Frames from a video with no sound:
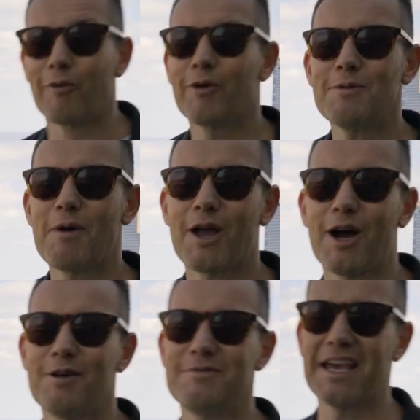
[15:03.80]
We're in my
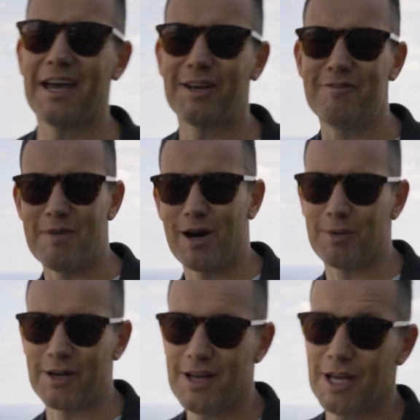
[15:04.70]
hometown of
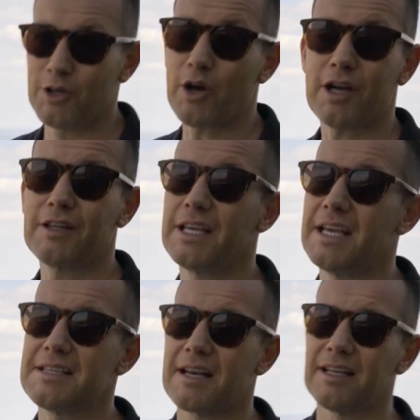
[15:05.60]
Melbourne. Not only
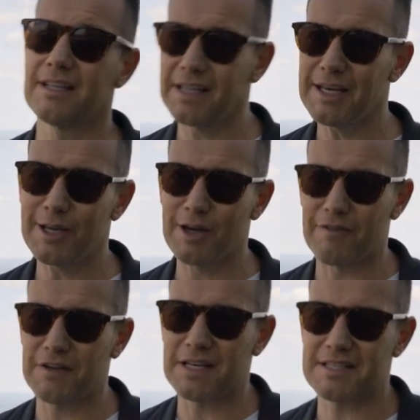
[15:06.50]
is it a leading
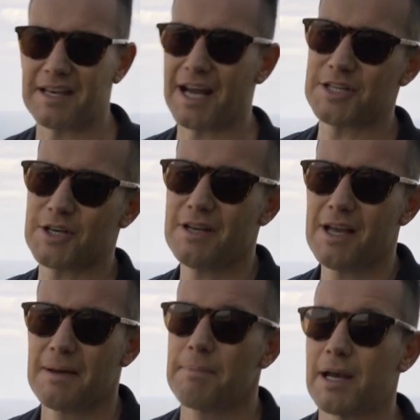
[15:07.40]
coffee destination,
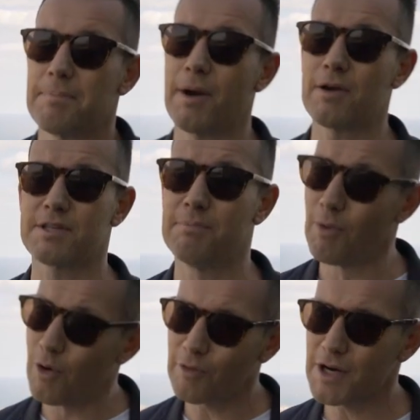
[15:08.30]
but it boasts
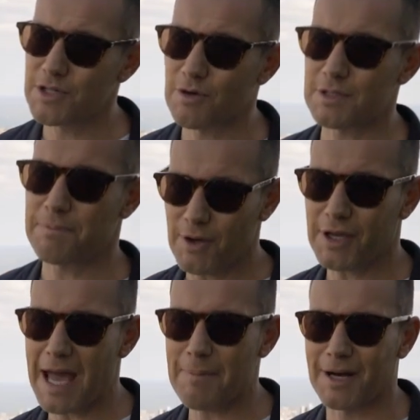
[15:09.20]
more restaurants
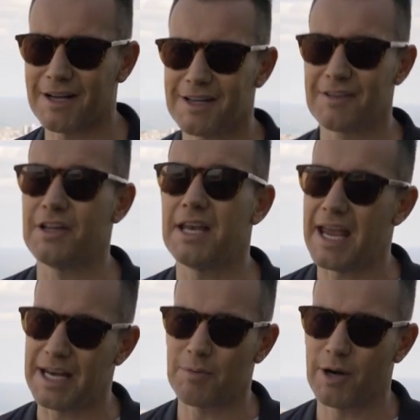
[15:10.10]
per capita than
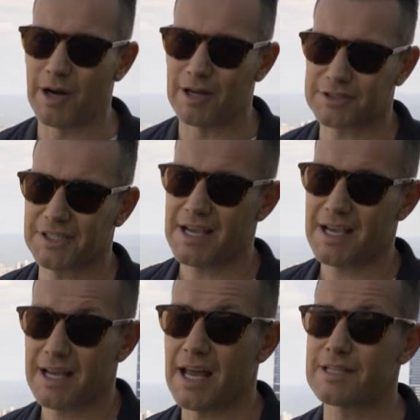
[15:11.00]
anywhere else.
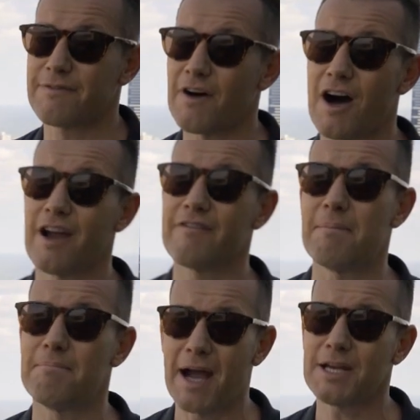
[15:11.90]
It has
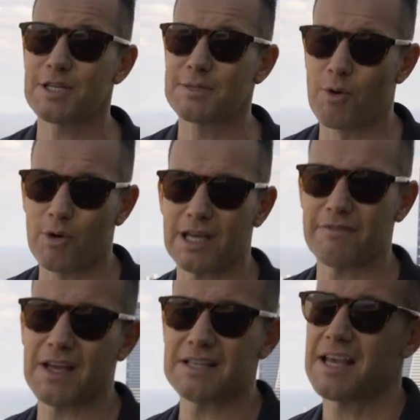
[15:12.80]
five major sporting
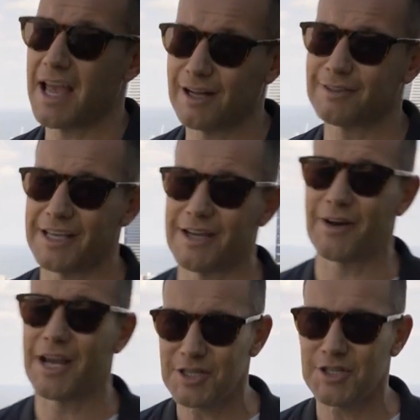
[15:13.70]
events held
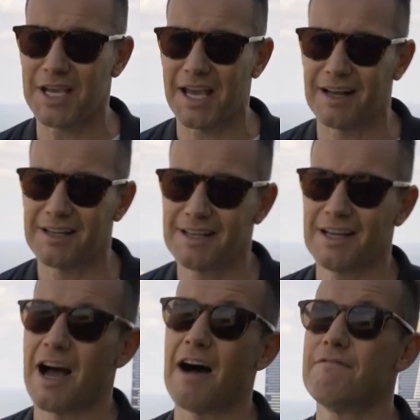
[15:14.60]
here each year,
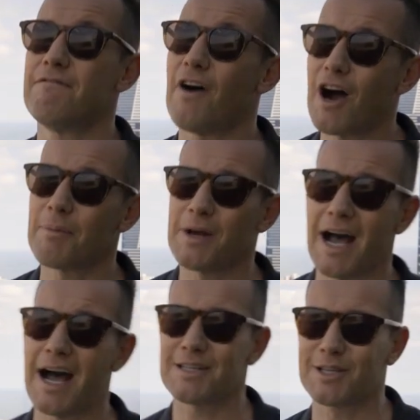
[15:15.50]
a
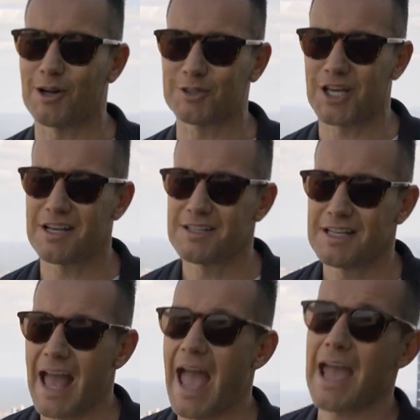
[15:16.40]
vibrant arts culture,
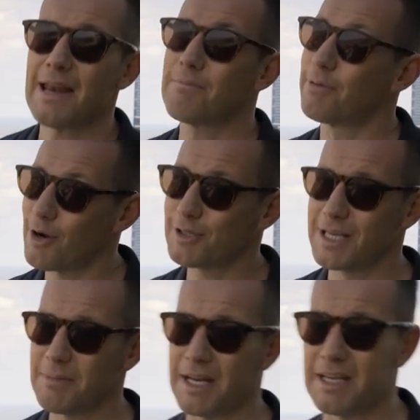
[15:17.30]
and
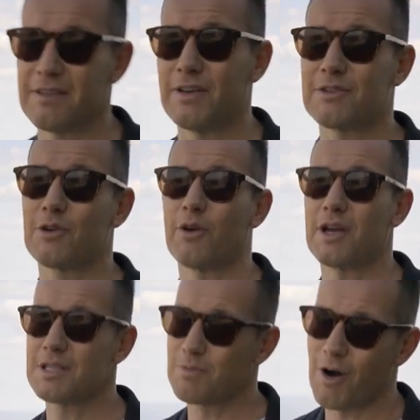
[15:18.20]
proximity to
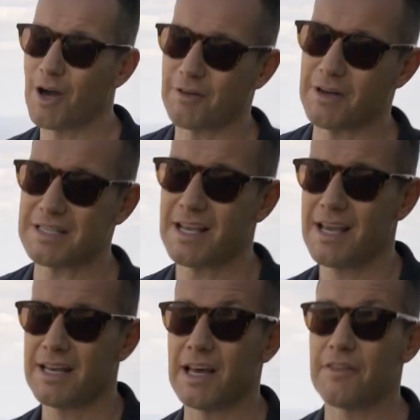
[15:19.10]
Victoria's wineries.
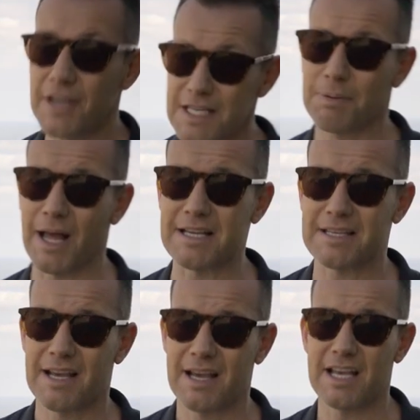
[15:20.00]
Now, this
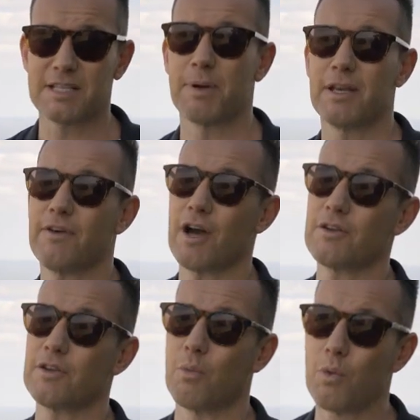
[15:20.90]
place has been
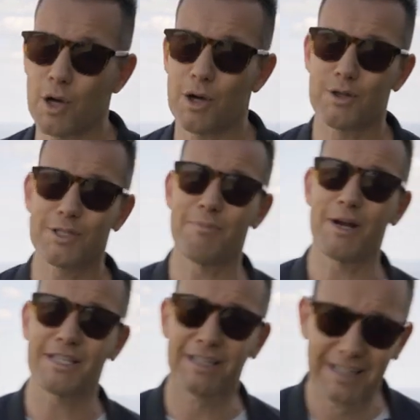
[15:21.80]
voted the world's
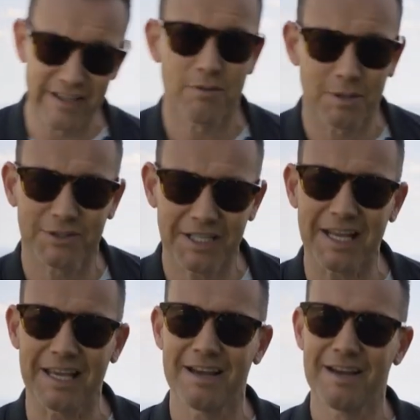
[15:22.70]
most livable
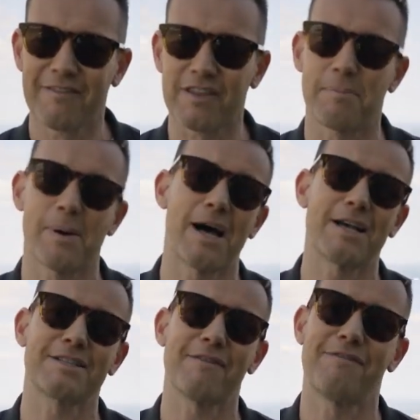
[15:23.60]
city for the
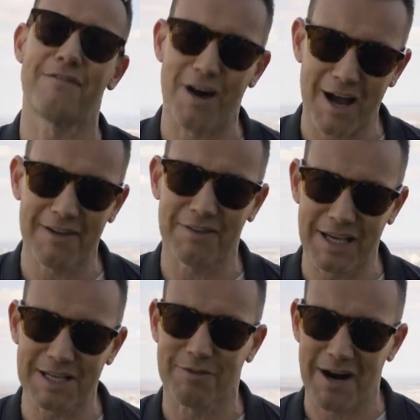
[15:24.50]
past five
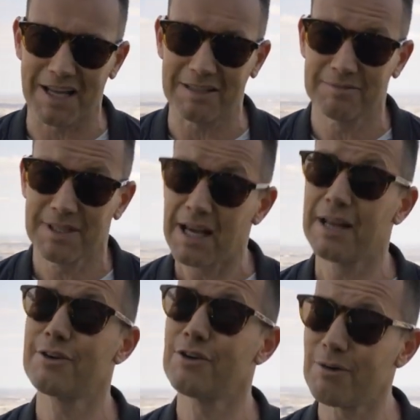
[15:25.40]
years running.
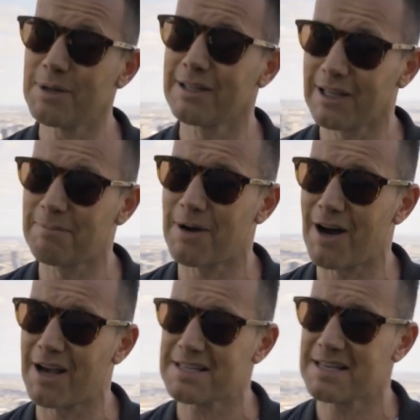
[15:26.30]
And call me a little
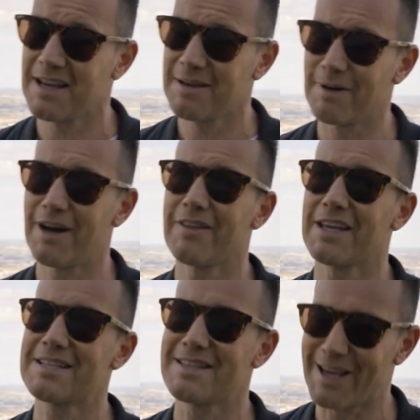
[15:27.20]
biased, but I
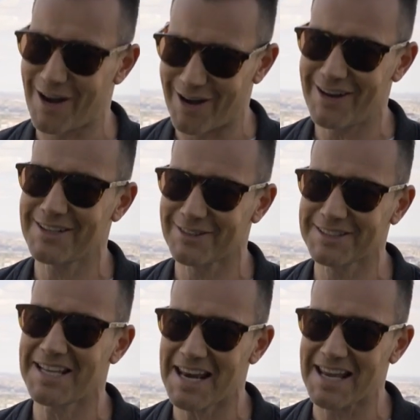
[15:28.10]
think it's the ideal
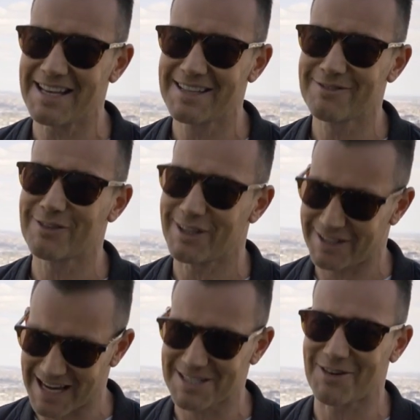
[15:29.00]
setting for a
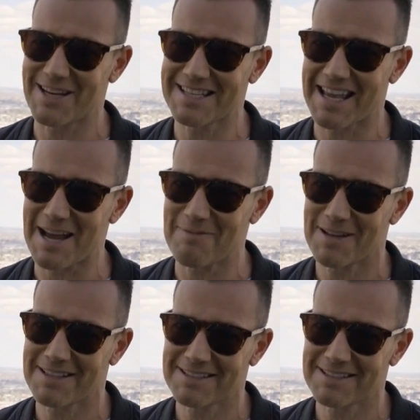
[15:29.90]
luxury escape.